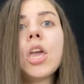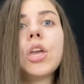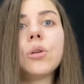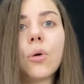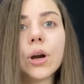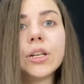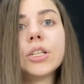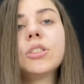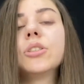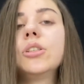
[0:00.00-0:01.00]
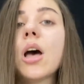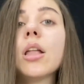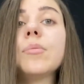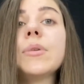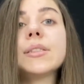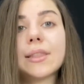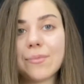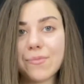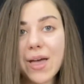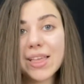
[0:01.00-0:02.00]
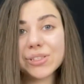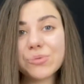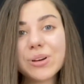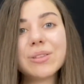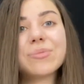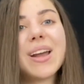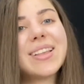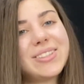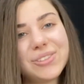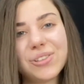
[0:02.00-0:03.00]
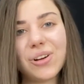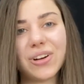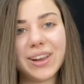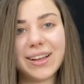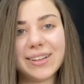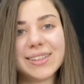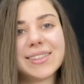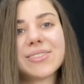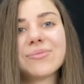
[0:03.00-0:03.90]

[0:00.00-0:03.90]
in order to not miss the best WordPress tutorials.